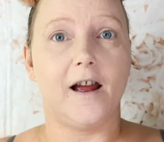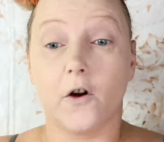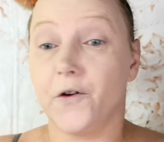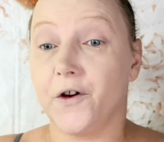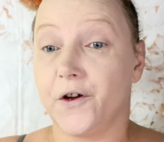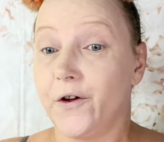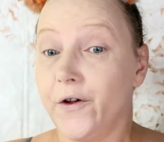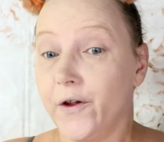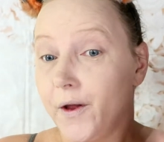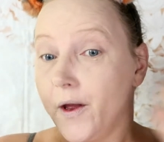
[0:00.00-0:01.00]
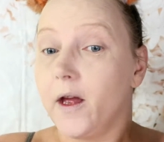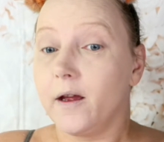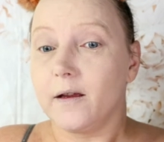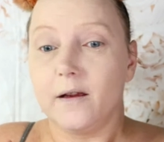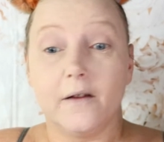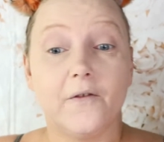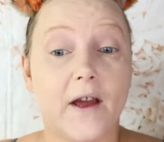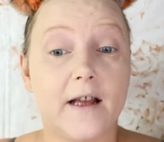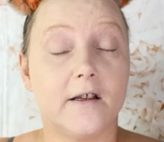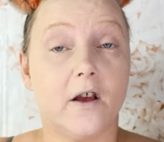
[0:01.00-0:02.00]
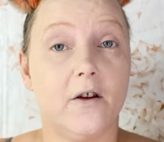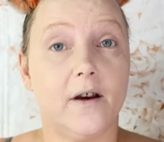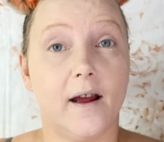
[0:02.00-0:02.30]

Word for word: Got a face on,